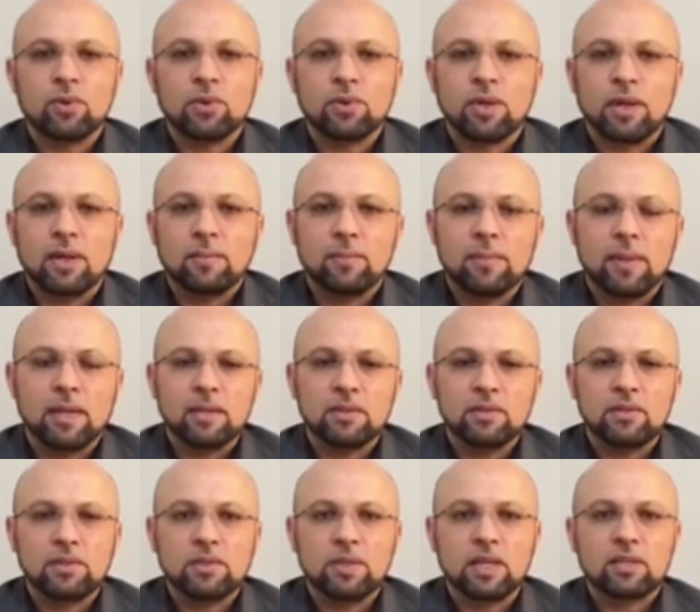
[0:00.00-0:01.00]
Program
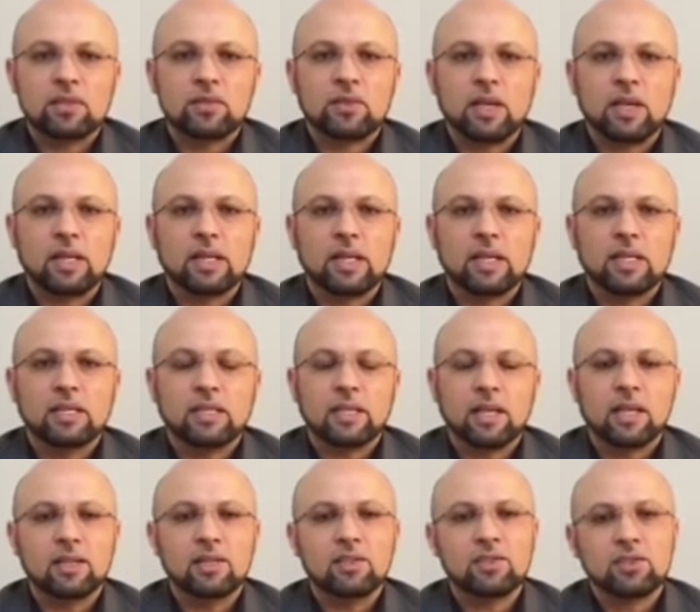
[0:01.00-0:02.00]
Manager at Skyline
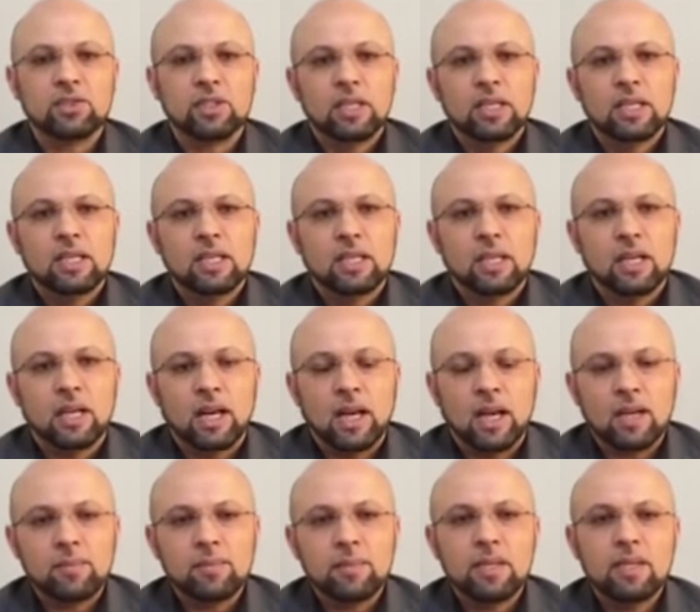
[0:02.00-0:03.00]
College. Uh,
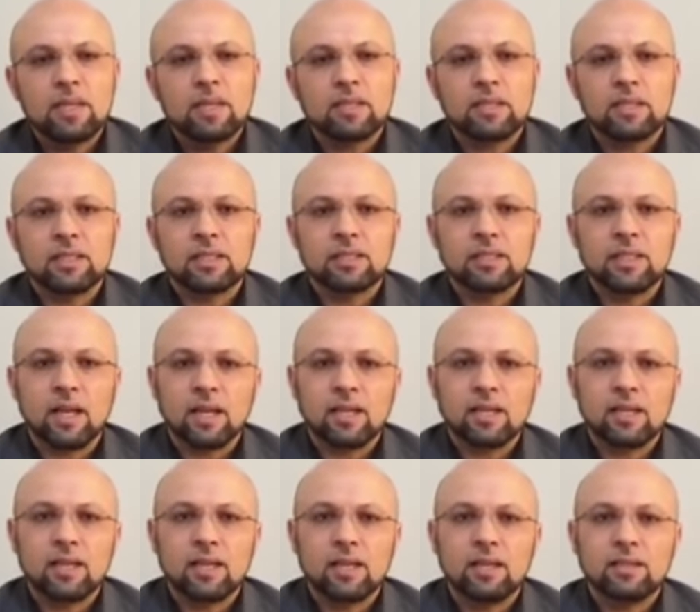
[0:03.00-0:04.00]
I'm here in
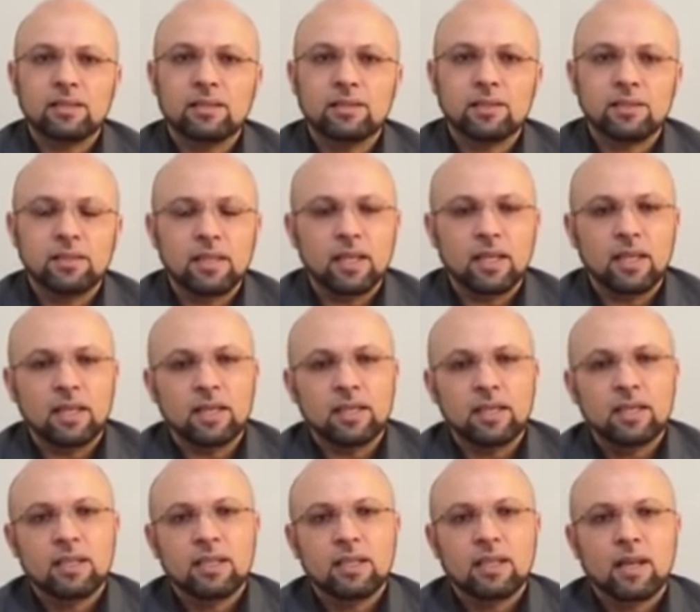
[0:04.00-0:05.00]
Dhaka today
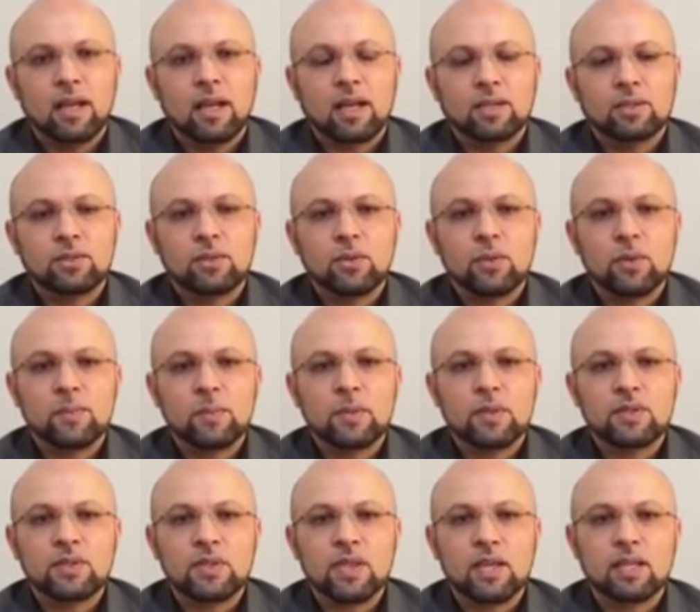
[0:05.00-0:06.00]
uh, to
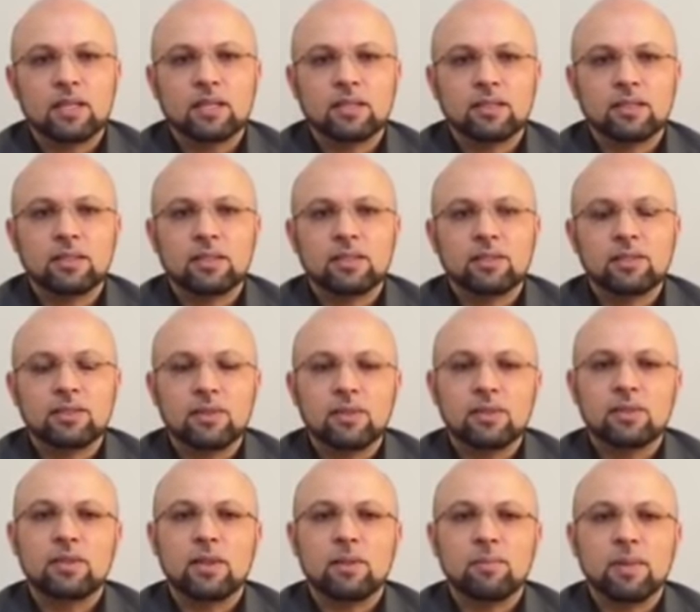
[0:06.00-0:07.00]
represent the
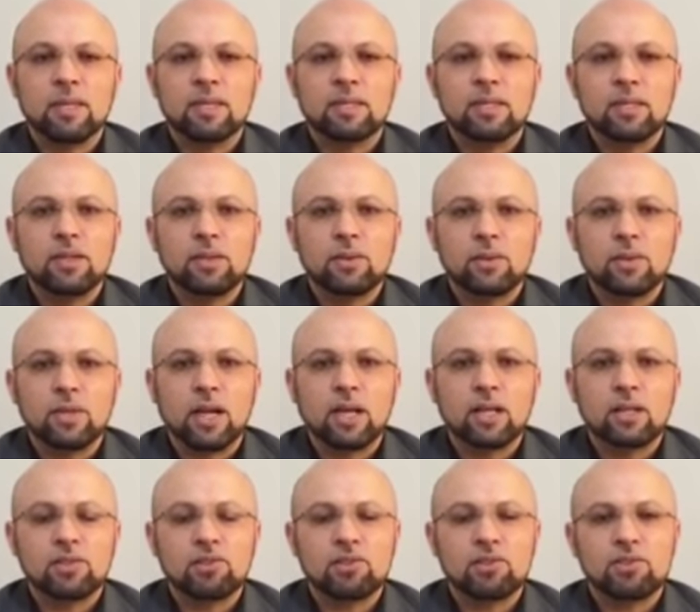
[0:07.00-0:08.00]
San Mateo
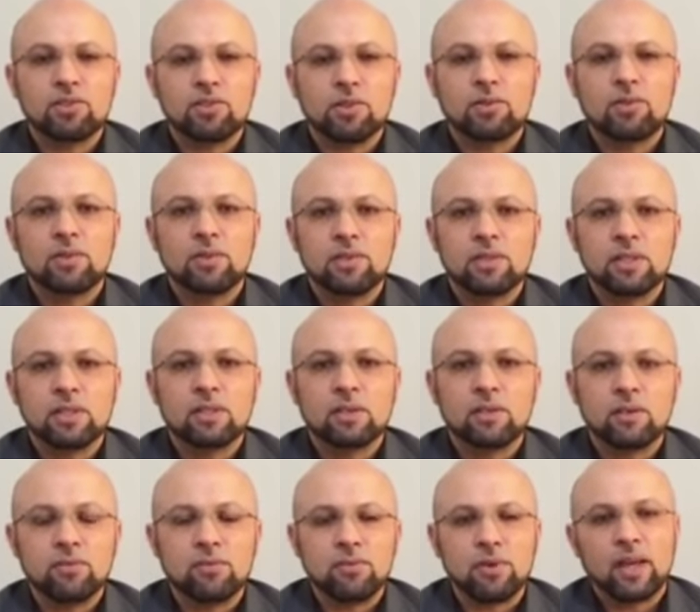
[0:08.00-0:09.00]
Colleges of the
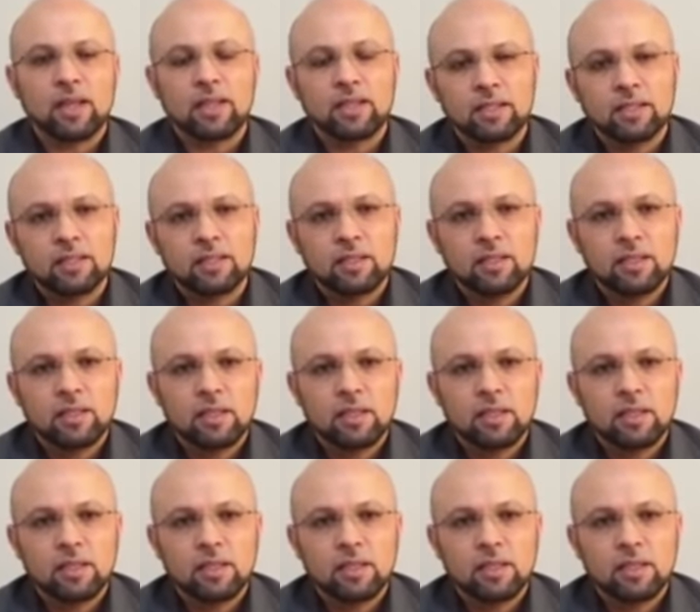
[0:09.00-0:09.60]
Silicon Valley,